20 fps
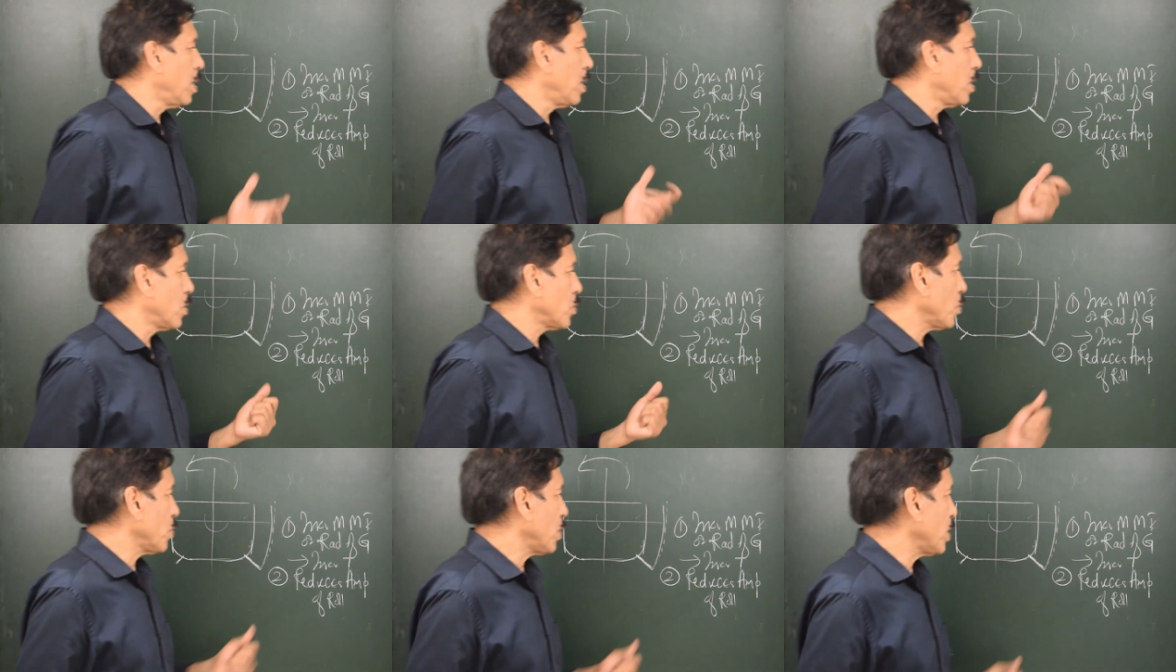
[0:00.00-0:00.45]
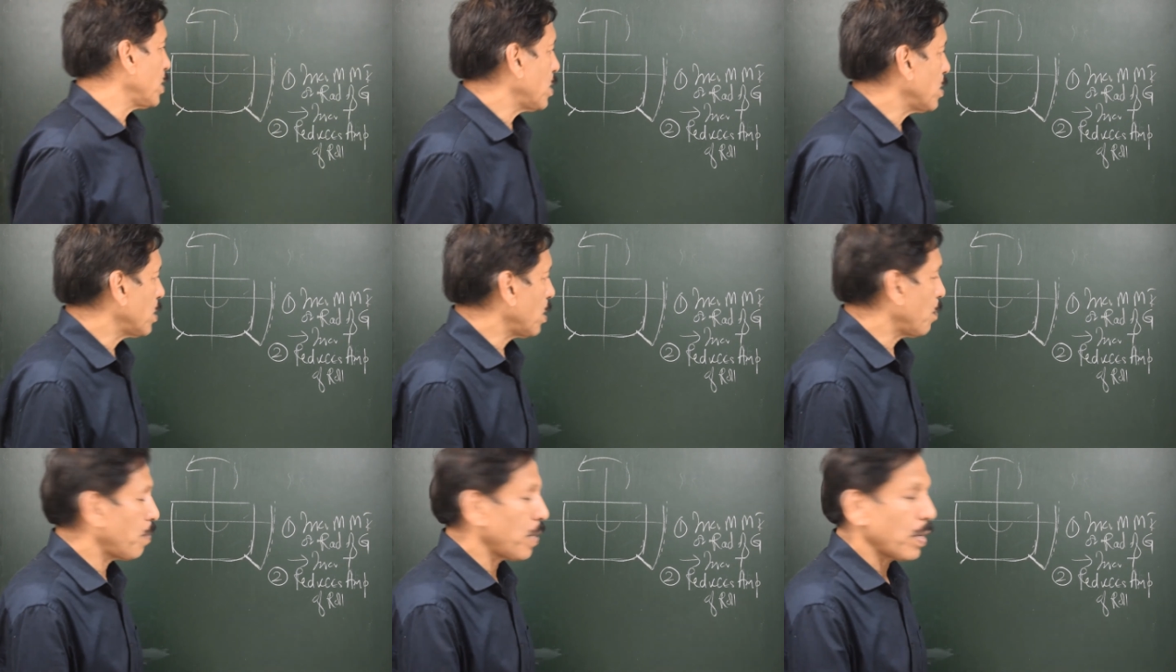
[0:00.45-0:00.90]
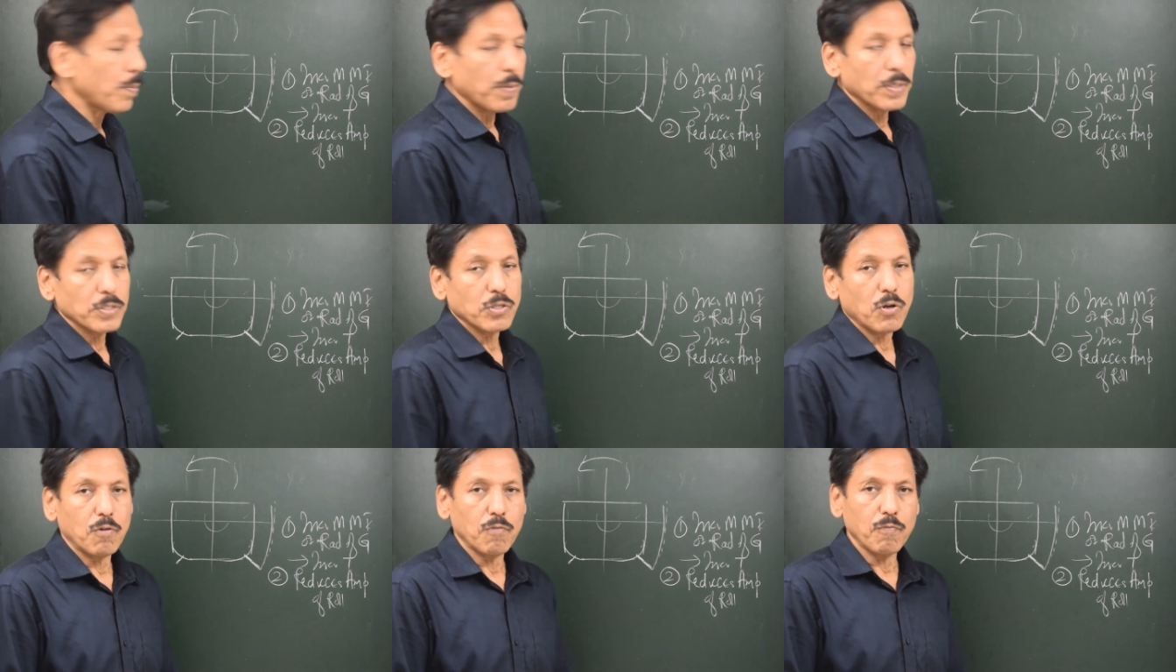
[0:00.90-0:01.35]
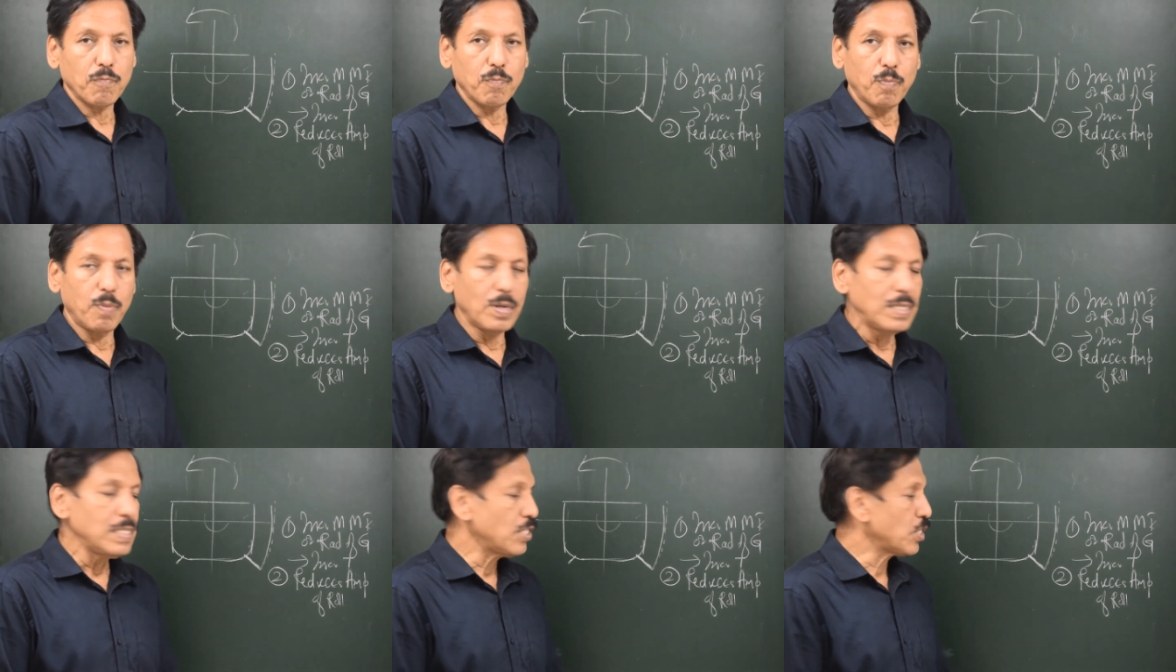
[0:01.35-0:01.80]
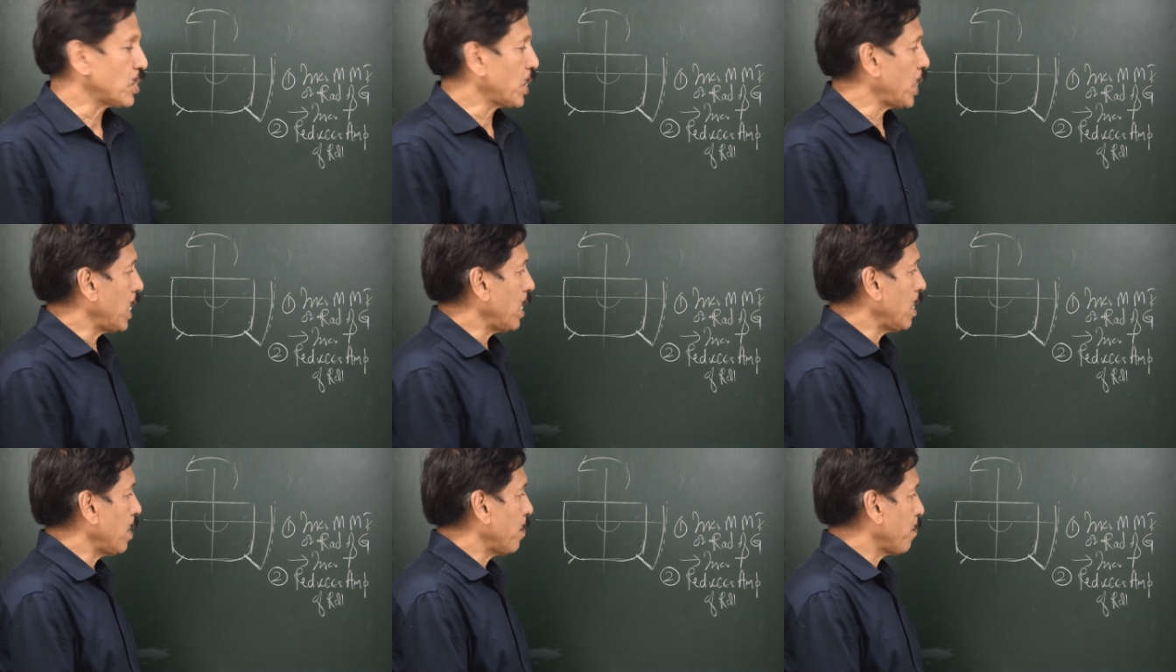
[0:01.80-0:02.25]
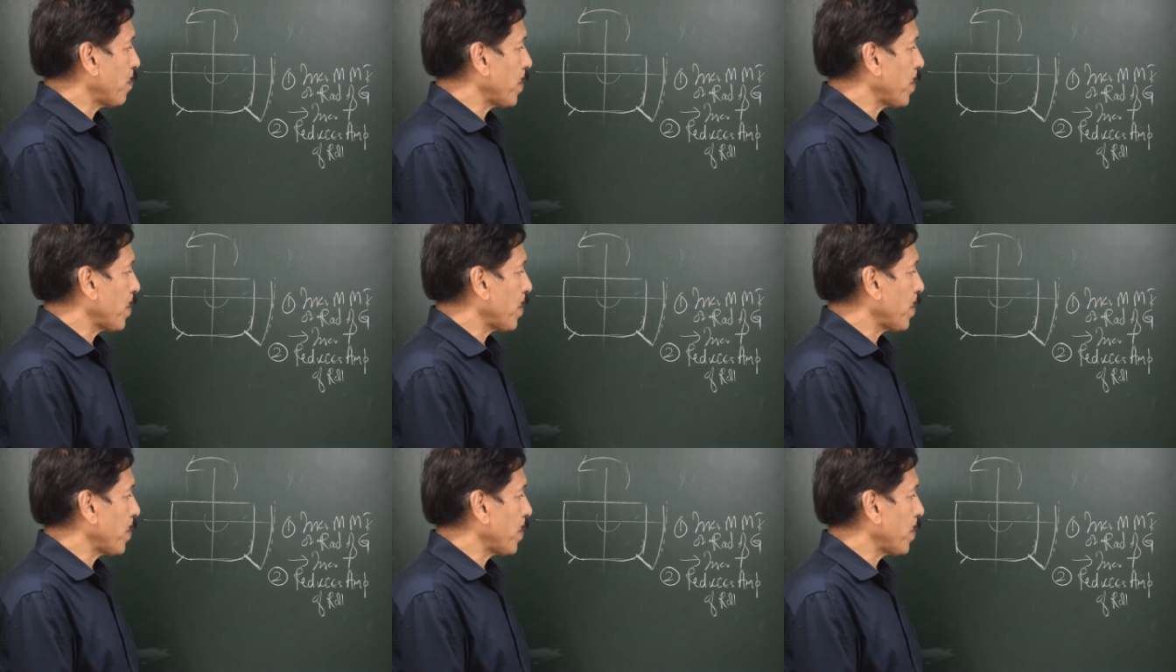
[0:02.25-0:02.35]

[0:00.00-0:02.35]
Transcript: So this is the purpose of bilge keel,